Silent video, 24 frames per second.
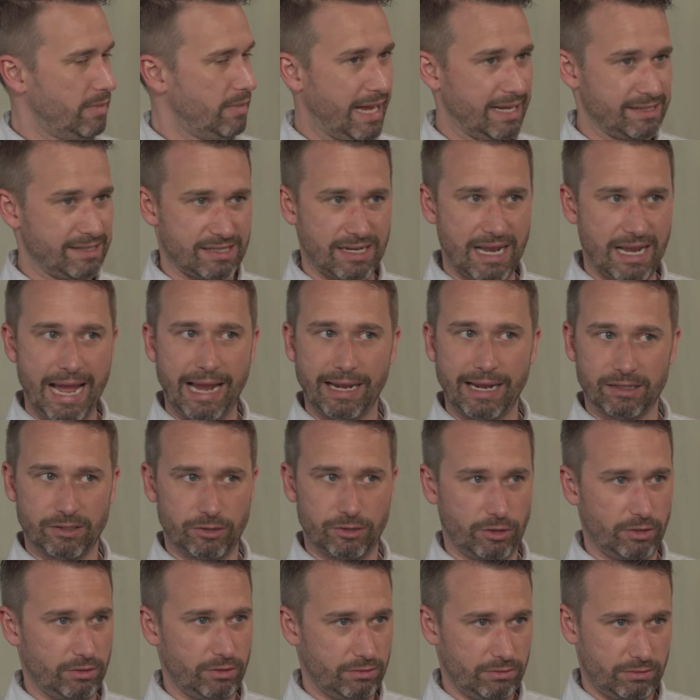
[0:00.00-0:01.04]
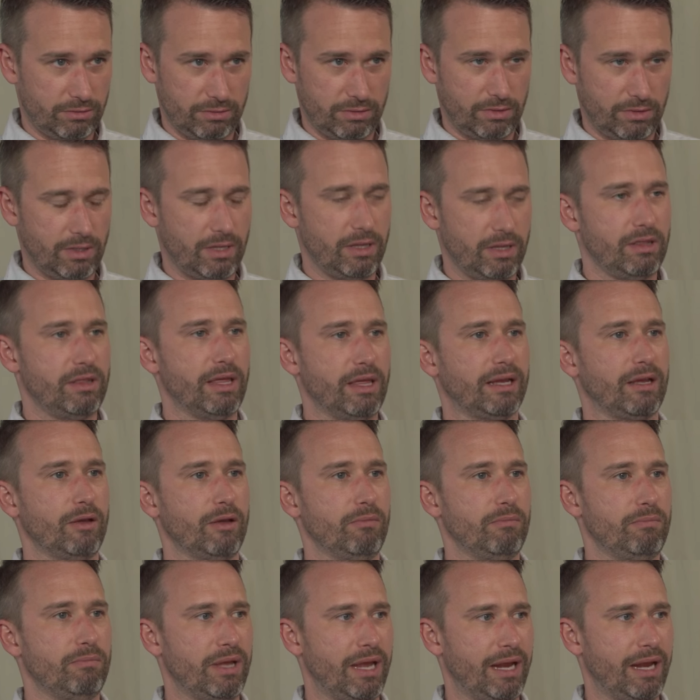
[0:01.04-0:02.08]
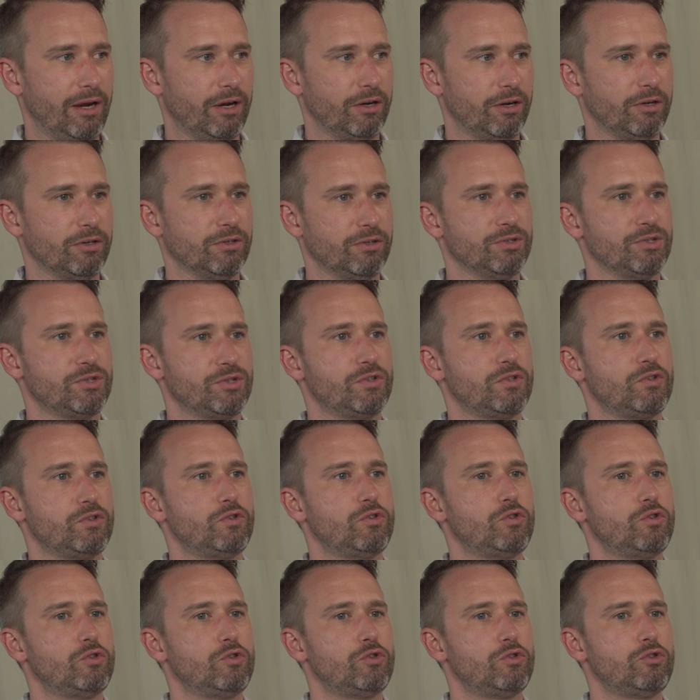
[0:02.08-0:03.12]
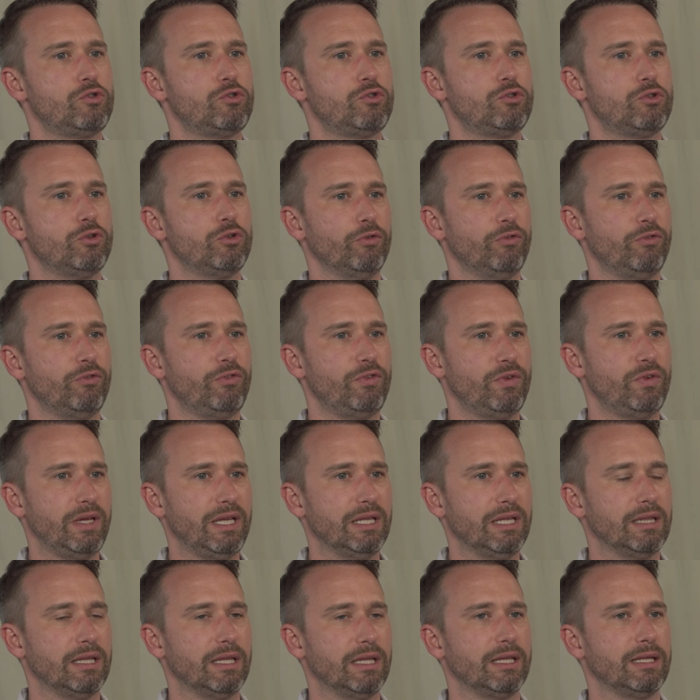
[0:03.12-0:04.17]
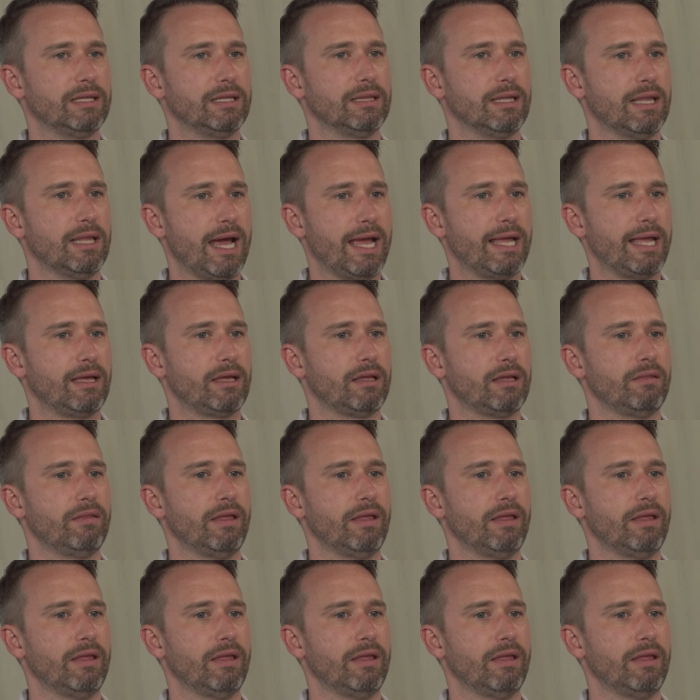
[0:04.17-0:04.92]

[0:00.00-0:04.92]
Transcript: as an actor that compares to feeling like